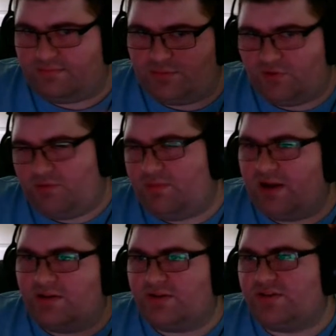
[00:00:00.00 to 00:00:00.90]
both
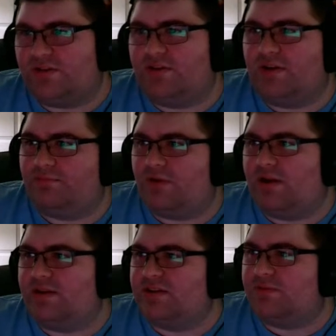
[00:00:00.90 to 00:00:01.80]
monitors turned up
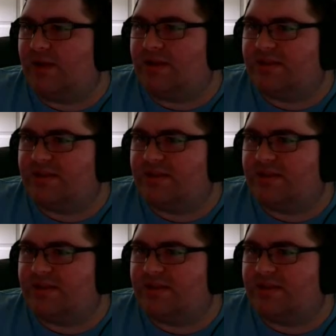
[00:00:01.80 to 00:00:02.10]
brightness wise,